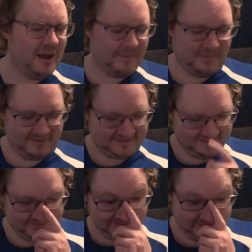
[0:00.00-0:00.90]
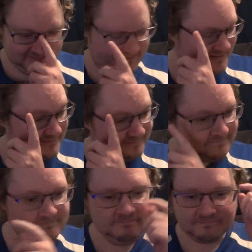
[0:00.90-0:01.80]
But,
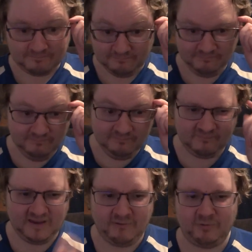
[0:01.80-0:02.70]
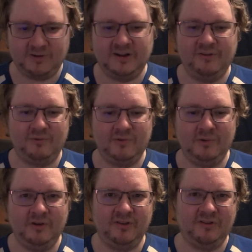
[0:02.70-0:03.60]
yeah, I was watching his
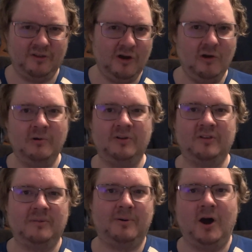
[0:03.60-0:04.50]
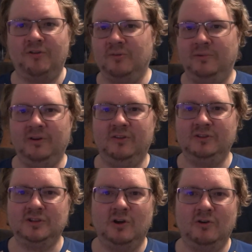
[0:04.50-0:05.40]
review and he says, oh, it's like possibly the
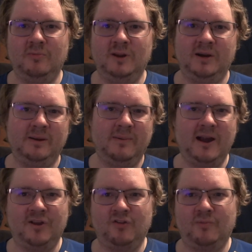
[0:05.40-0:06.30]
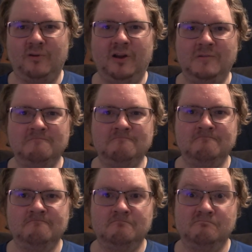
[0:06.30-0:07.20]
show could be coming back in spring.
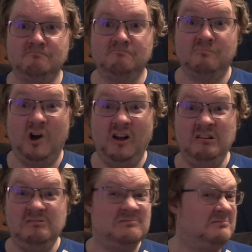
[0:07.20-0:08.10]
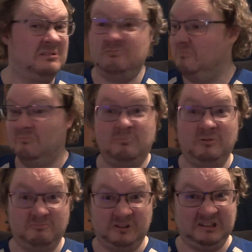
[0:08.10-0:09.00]
What?
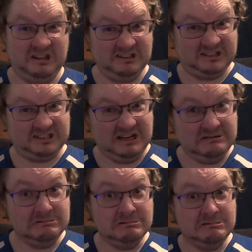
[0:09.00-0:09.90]
What did he just say?